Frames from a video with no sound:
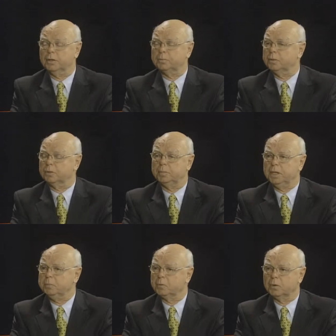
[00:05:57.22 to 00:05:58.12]
the
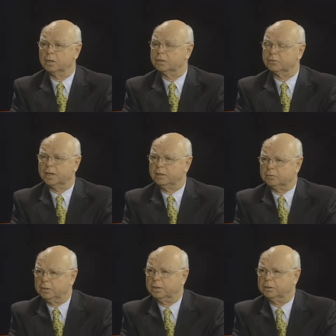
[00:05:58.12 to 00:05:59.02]
paperwork is
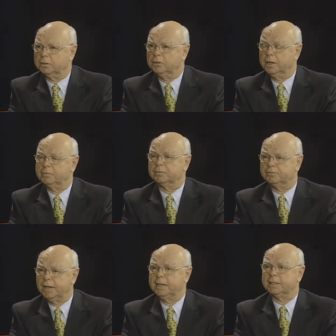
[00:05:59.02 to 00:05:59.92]
out there. You have to
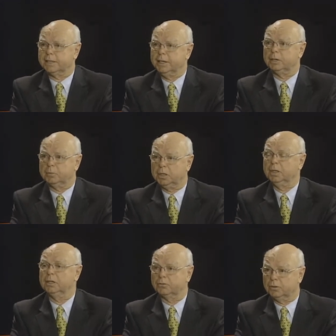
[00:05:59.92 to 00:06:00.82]
fight to get it, but
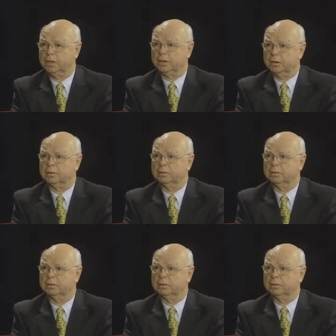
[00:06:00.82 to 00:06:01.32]
it is there.